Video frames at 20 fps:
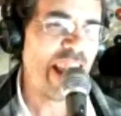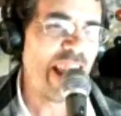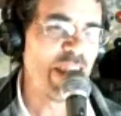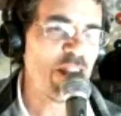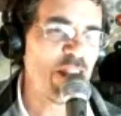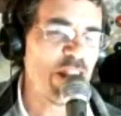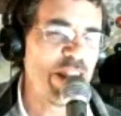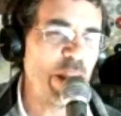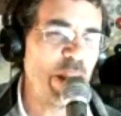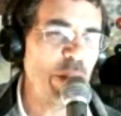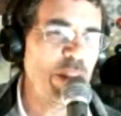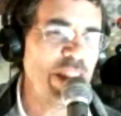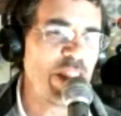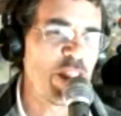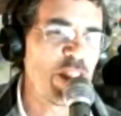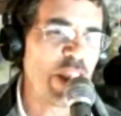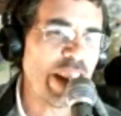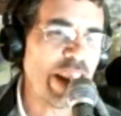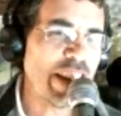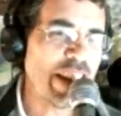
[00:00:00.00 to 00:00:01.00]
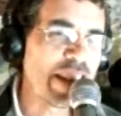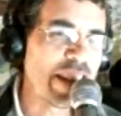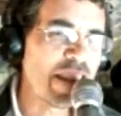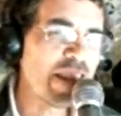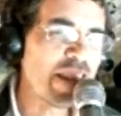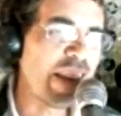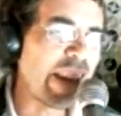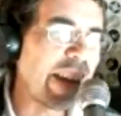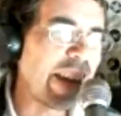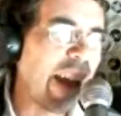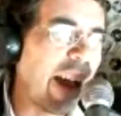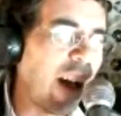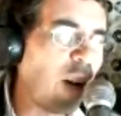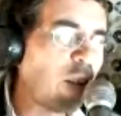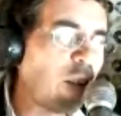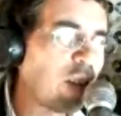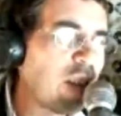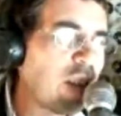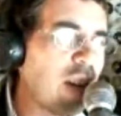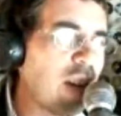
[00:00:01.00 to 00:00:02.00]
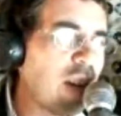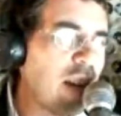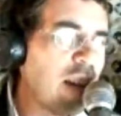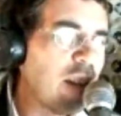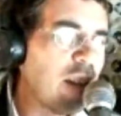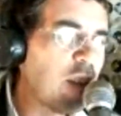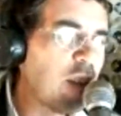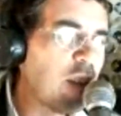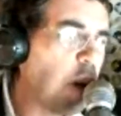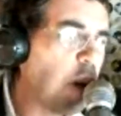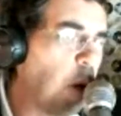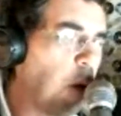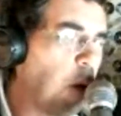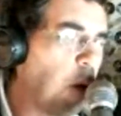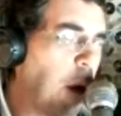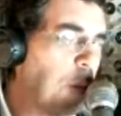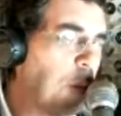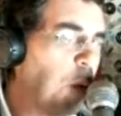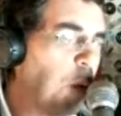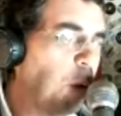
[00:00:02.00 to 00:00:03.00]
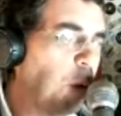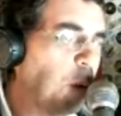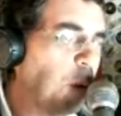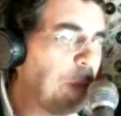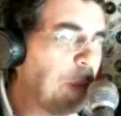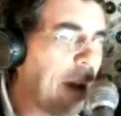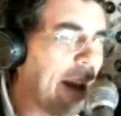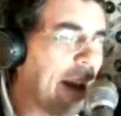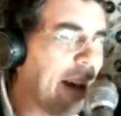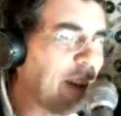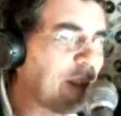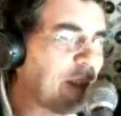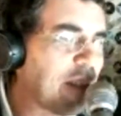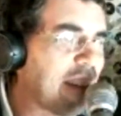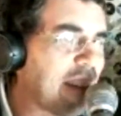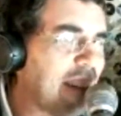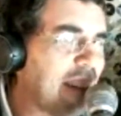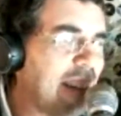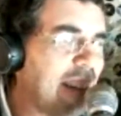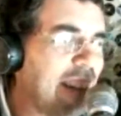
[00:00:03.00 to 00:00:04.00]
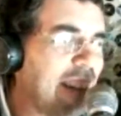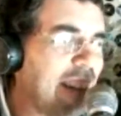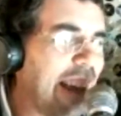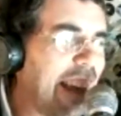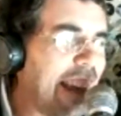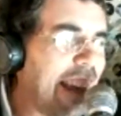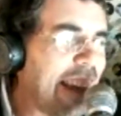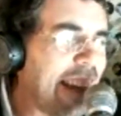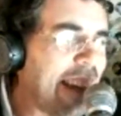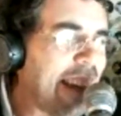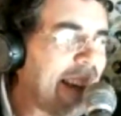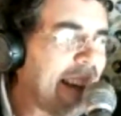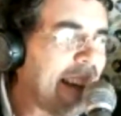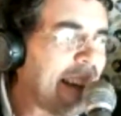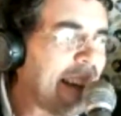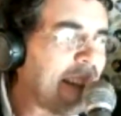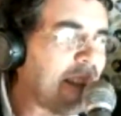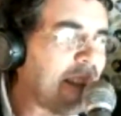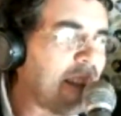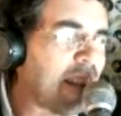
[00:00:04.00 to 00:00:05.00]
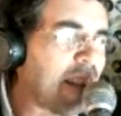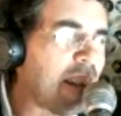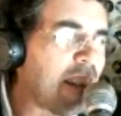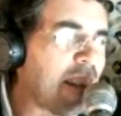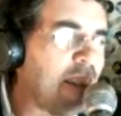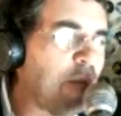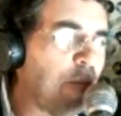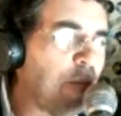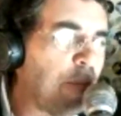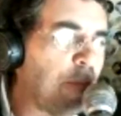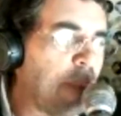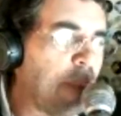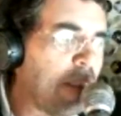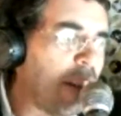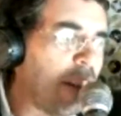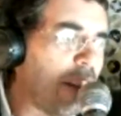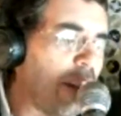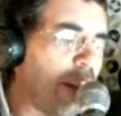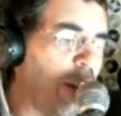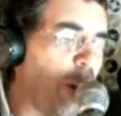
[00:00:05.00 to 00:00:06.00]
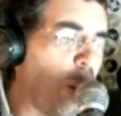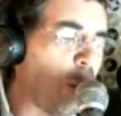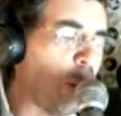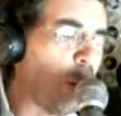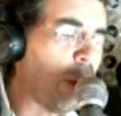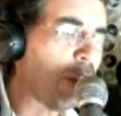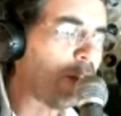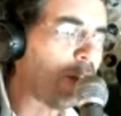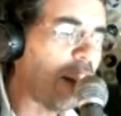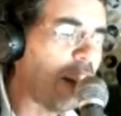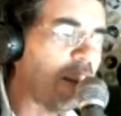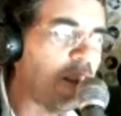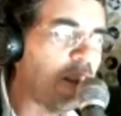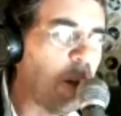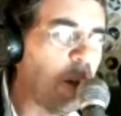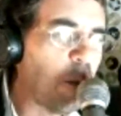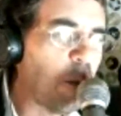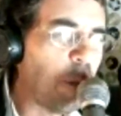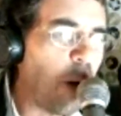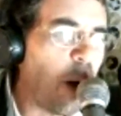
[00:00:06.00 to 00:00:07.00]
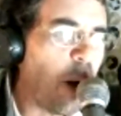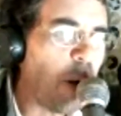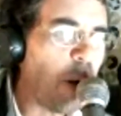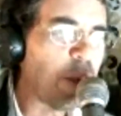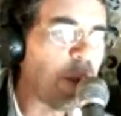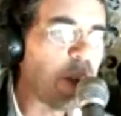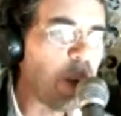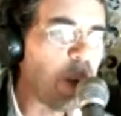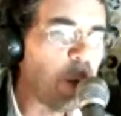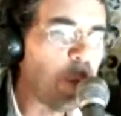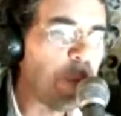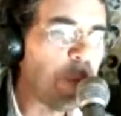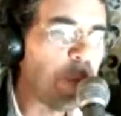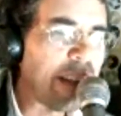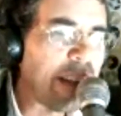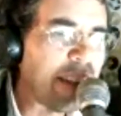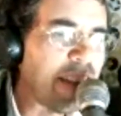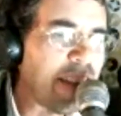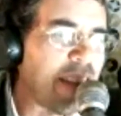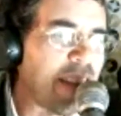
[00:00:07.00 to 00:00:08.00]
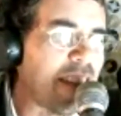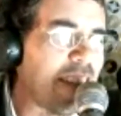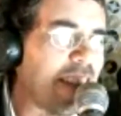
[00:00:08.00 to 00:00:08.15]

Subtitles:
should definitely check this thing out. So I pulled them out and, dusted them off a little bit,